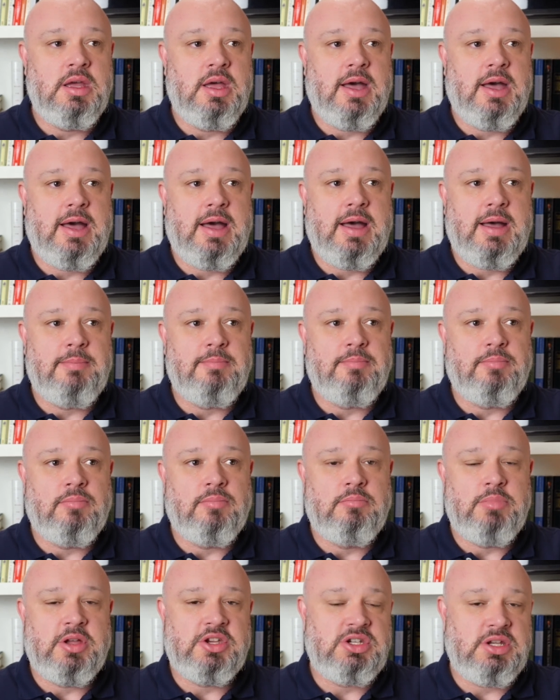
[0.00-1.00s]

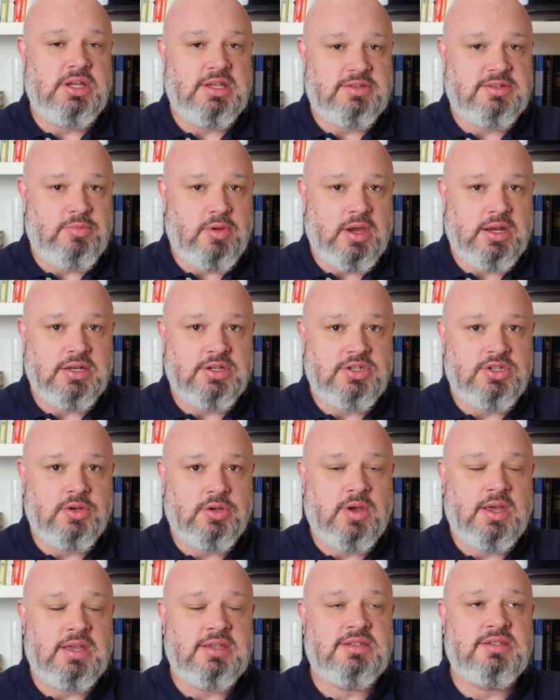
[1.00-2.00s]
But she explained it
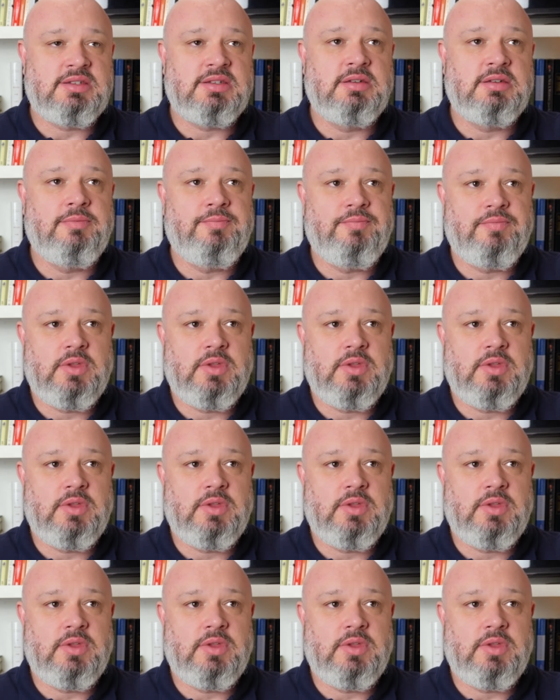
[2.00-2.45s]
to us.